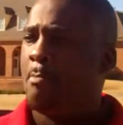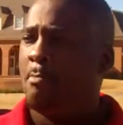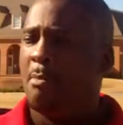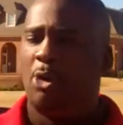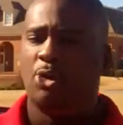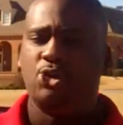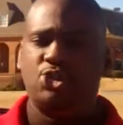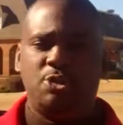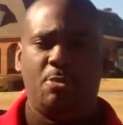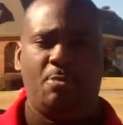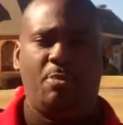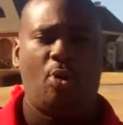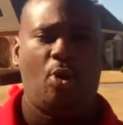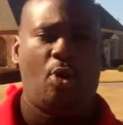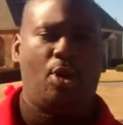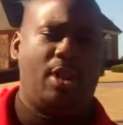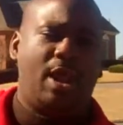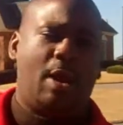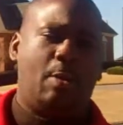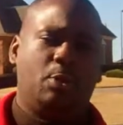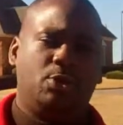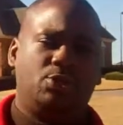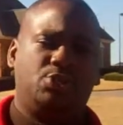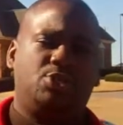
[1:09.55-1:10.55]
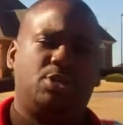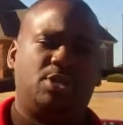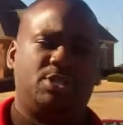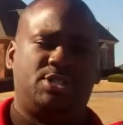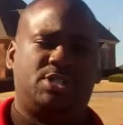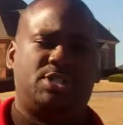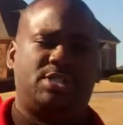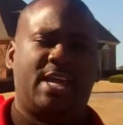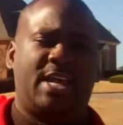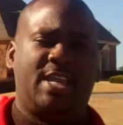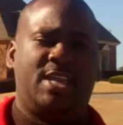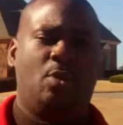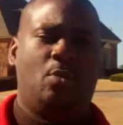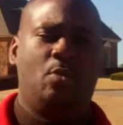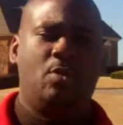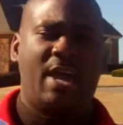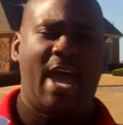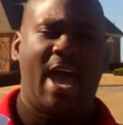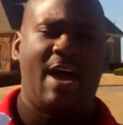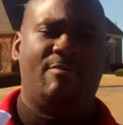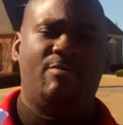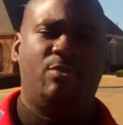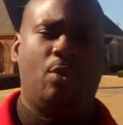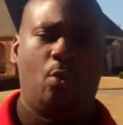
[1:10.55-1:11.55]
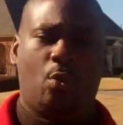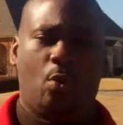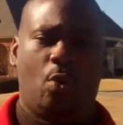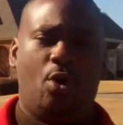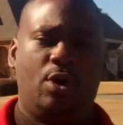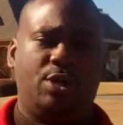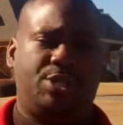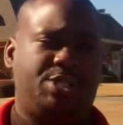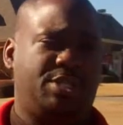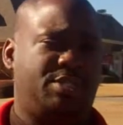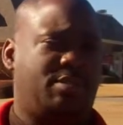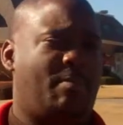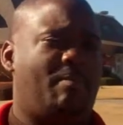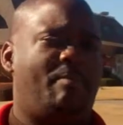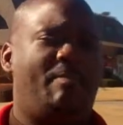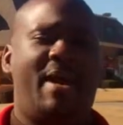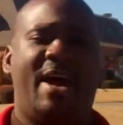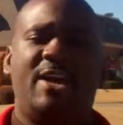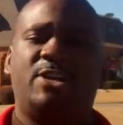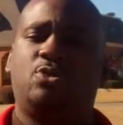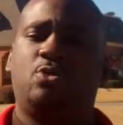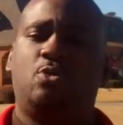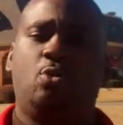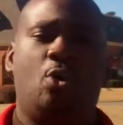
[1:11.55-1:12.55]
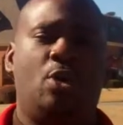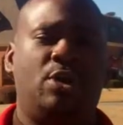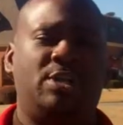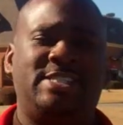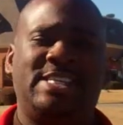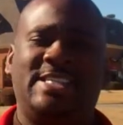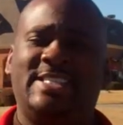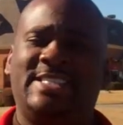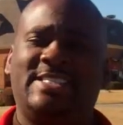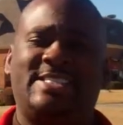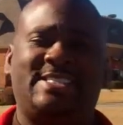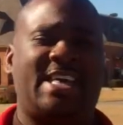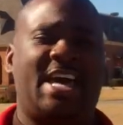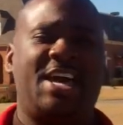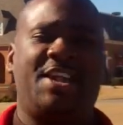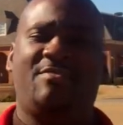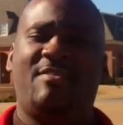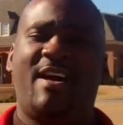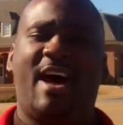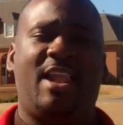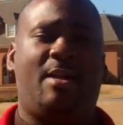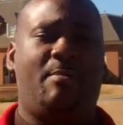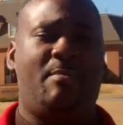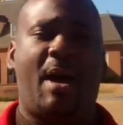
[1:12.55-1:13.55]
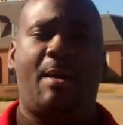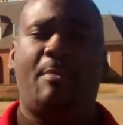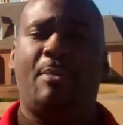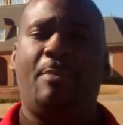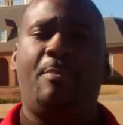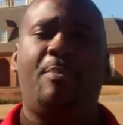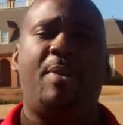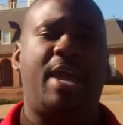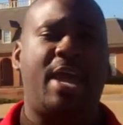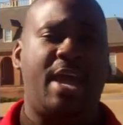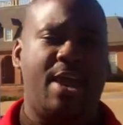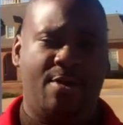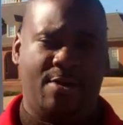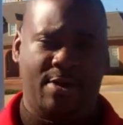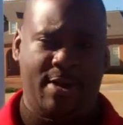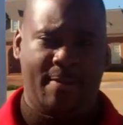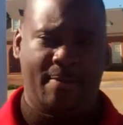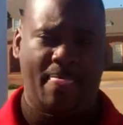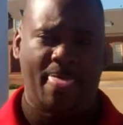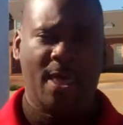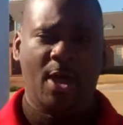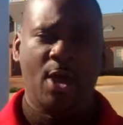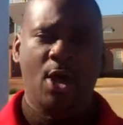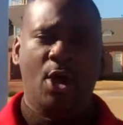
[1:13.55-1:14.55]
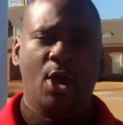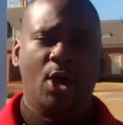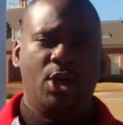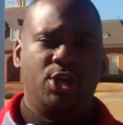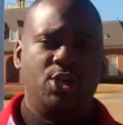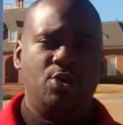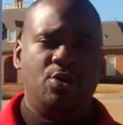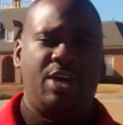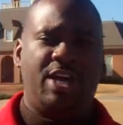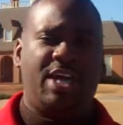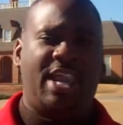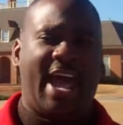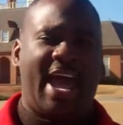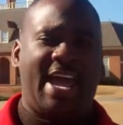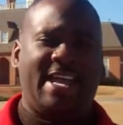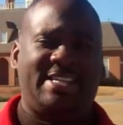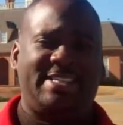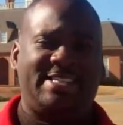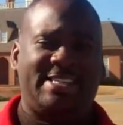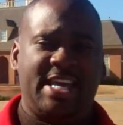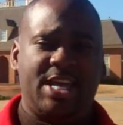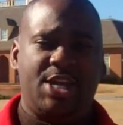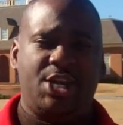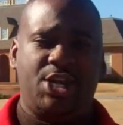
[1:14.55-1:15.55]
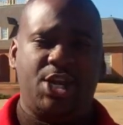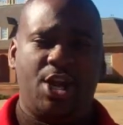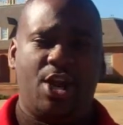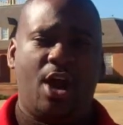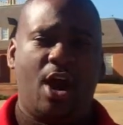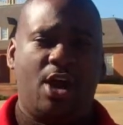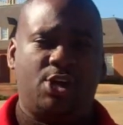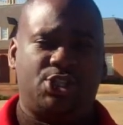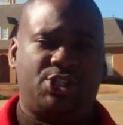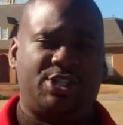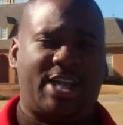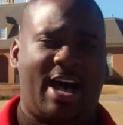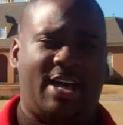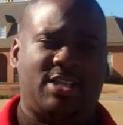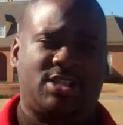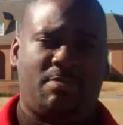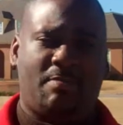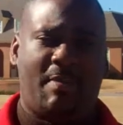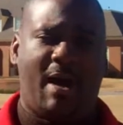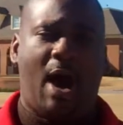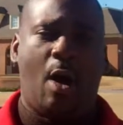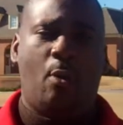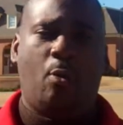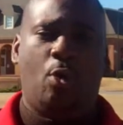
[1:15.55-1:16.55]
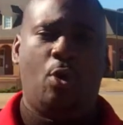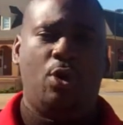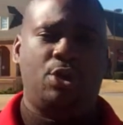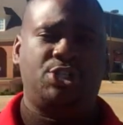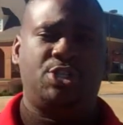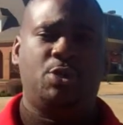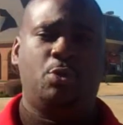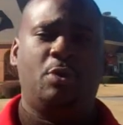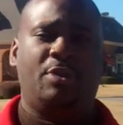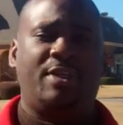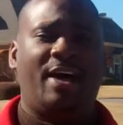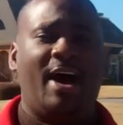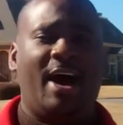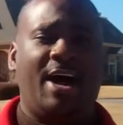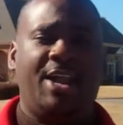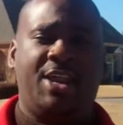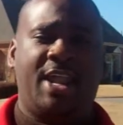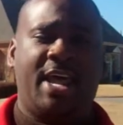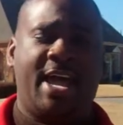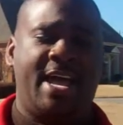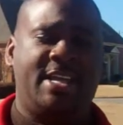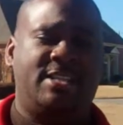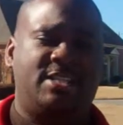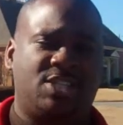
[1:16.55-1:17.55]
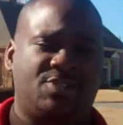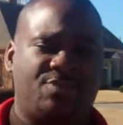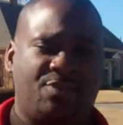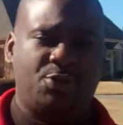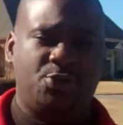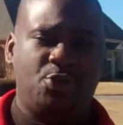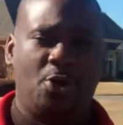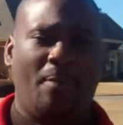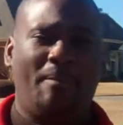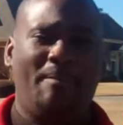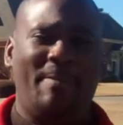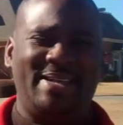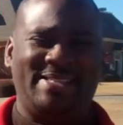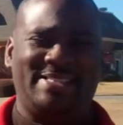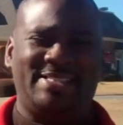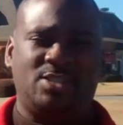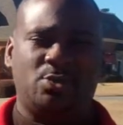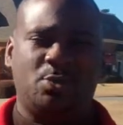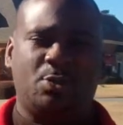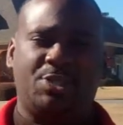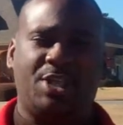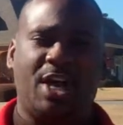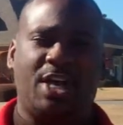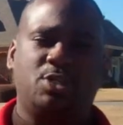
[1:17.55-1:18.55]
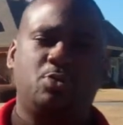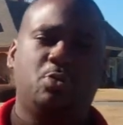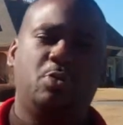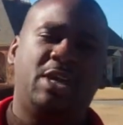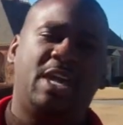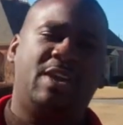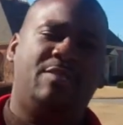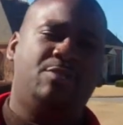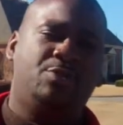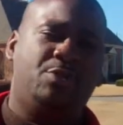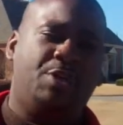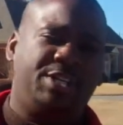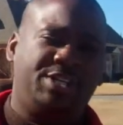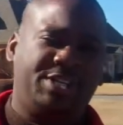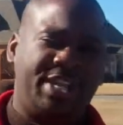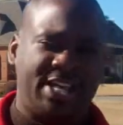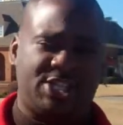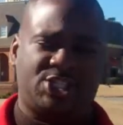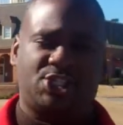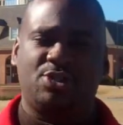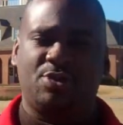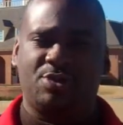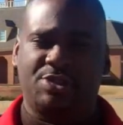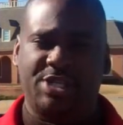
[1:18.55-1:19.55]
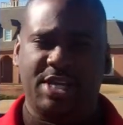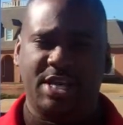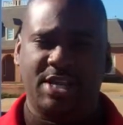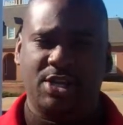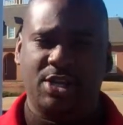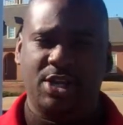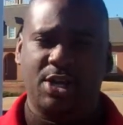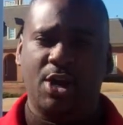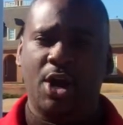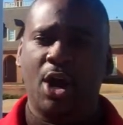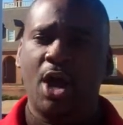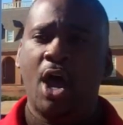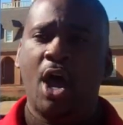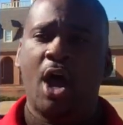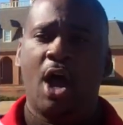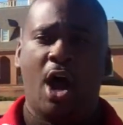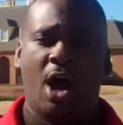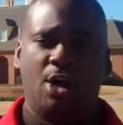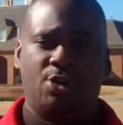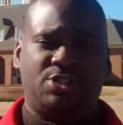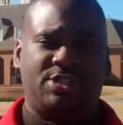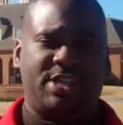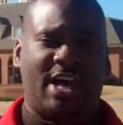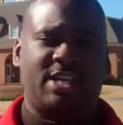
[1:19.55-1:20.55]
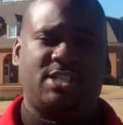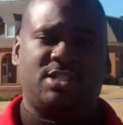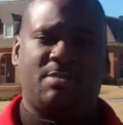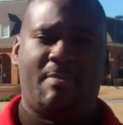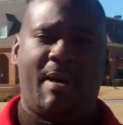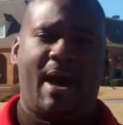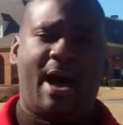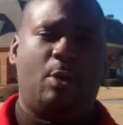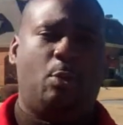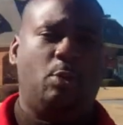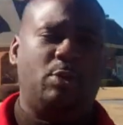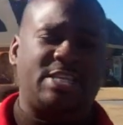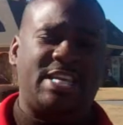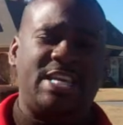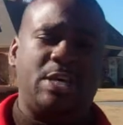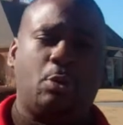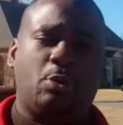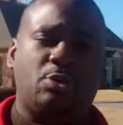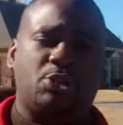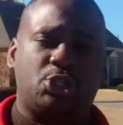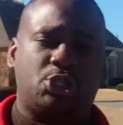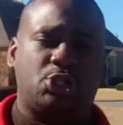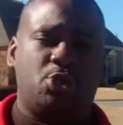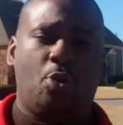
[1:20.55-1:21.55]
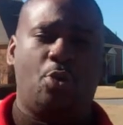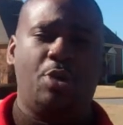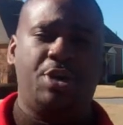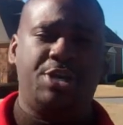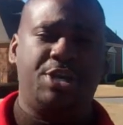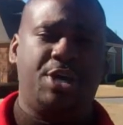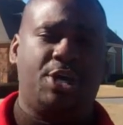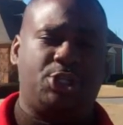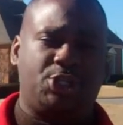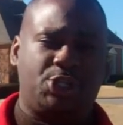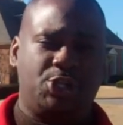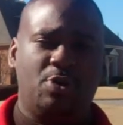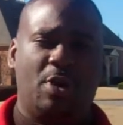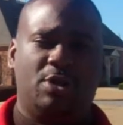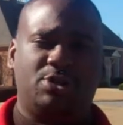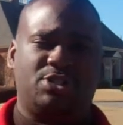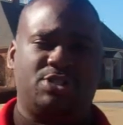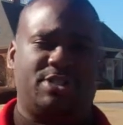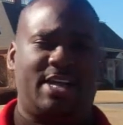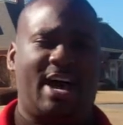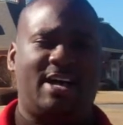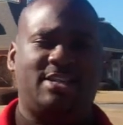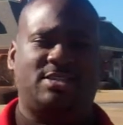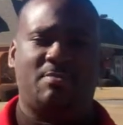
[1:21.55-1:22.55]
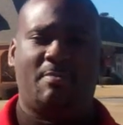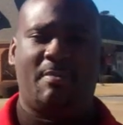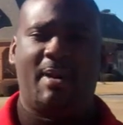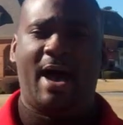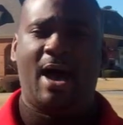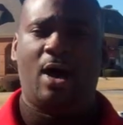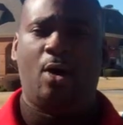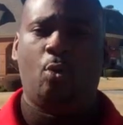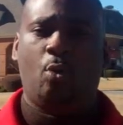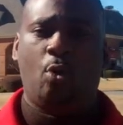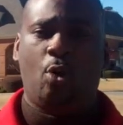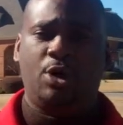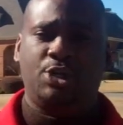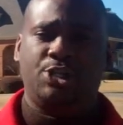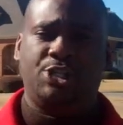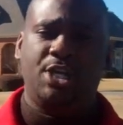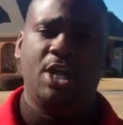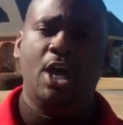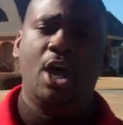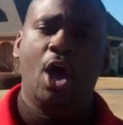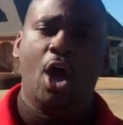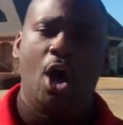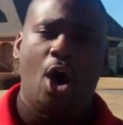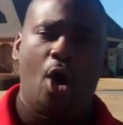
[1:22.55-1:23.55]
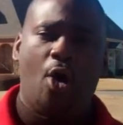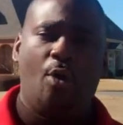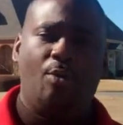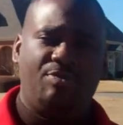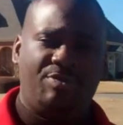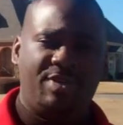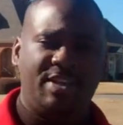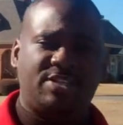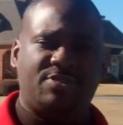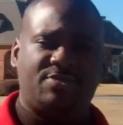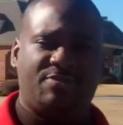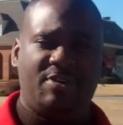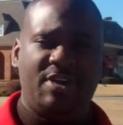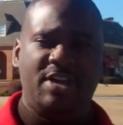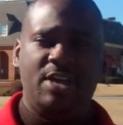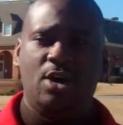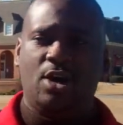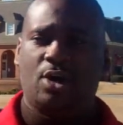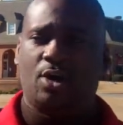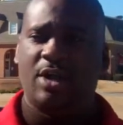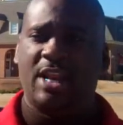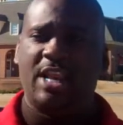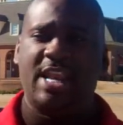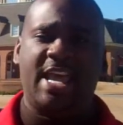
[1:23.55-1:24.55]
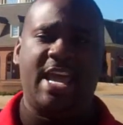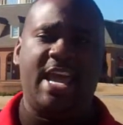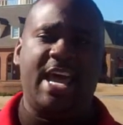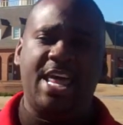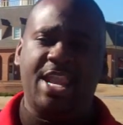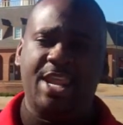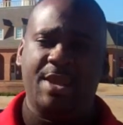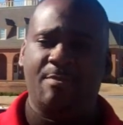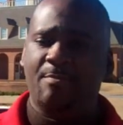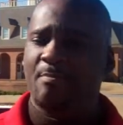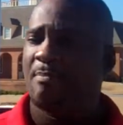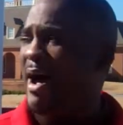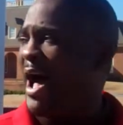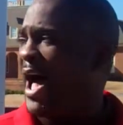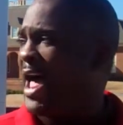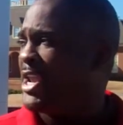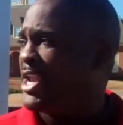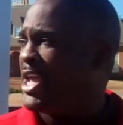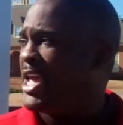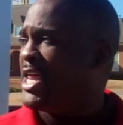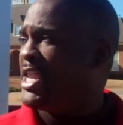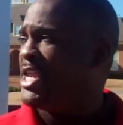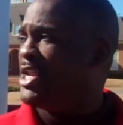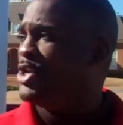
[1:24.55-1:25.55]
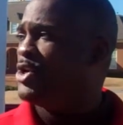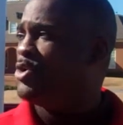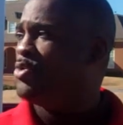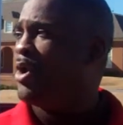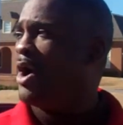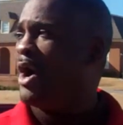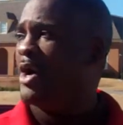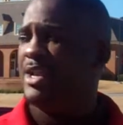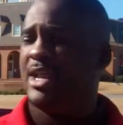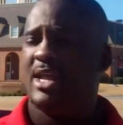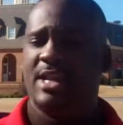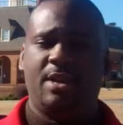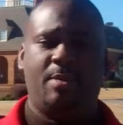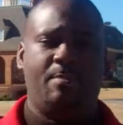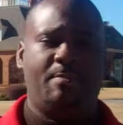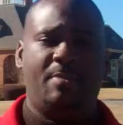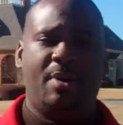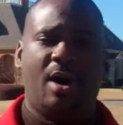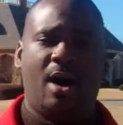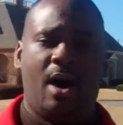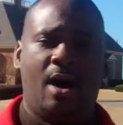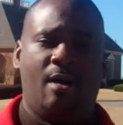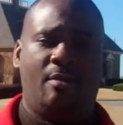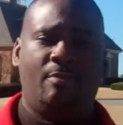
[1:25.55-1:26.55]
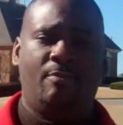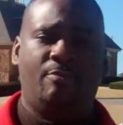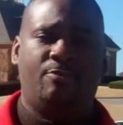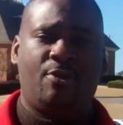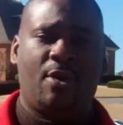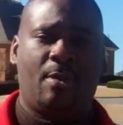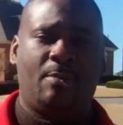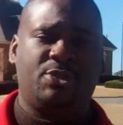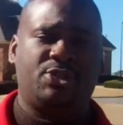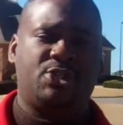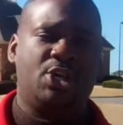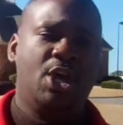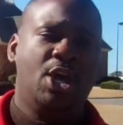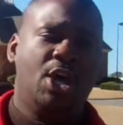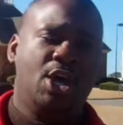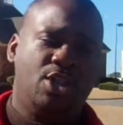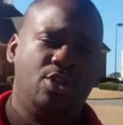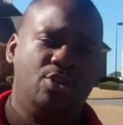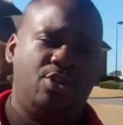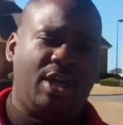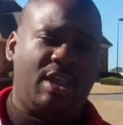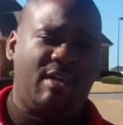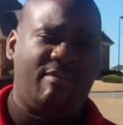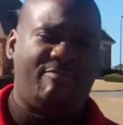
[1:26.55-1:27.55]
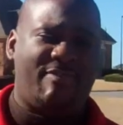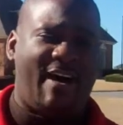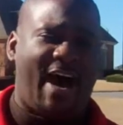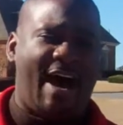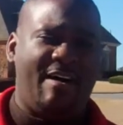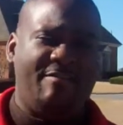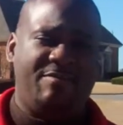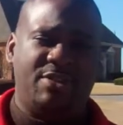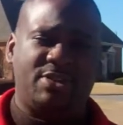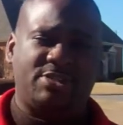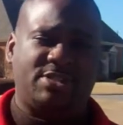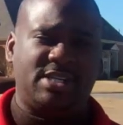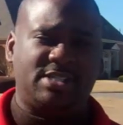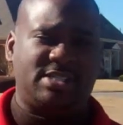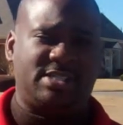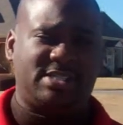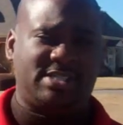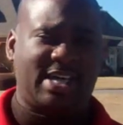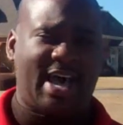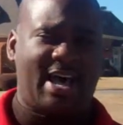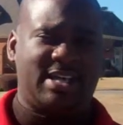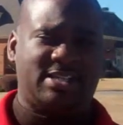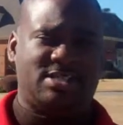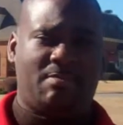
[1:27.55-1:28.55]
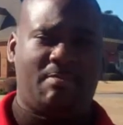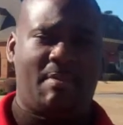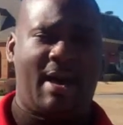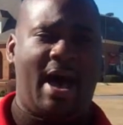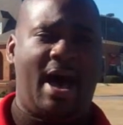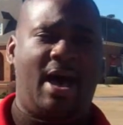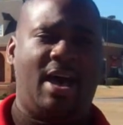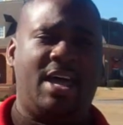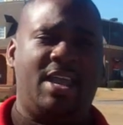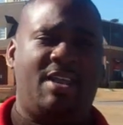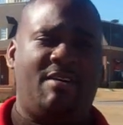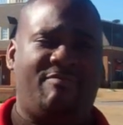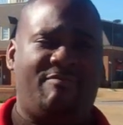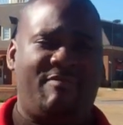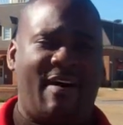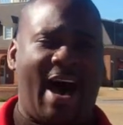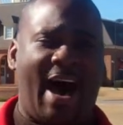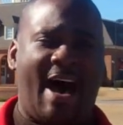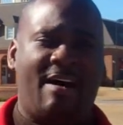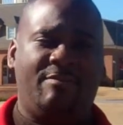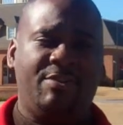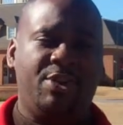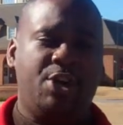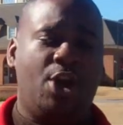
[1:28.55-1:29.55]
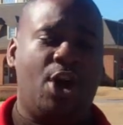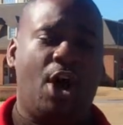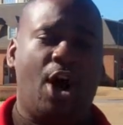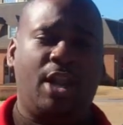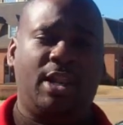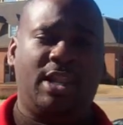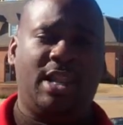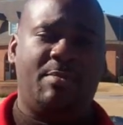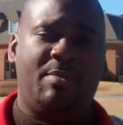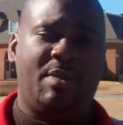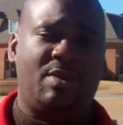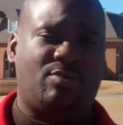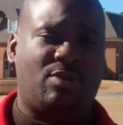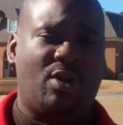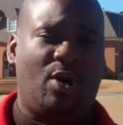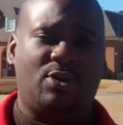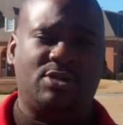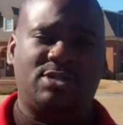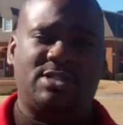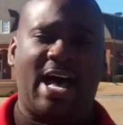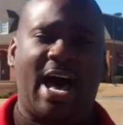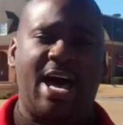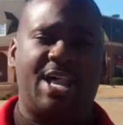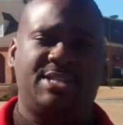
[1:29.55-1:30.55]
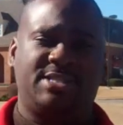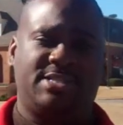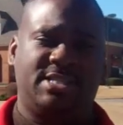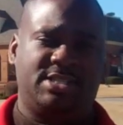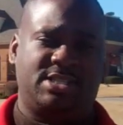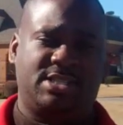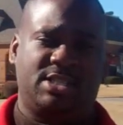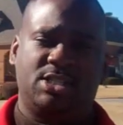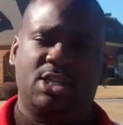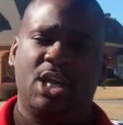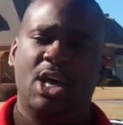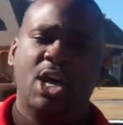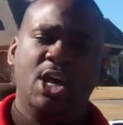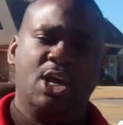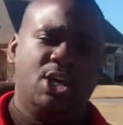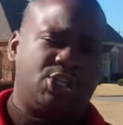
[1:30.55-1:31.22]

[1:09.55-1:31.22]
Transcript: Most importantly, I want you to understand that we have the warranty, the best warranty in the state of Alabama, period you get a 10-year, 100,000-mile warranty with Hyundai. And just for doing business with us, we give you an additional 10-year, 100,000-mile, which equals a 20-year, 200,000-mile warranty on this vehicle. And any, buying any new Hyundai uh, from us. You get a 5-year, 60,000-mile, and a 5-year unlimited roadside assistance.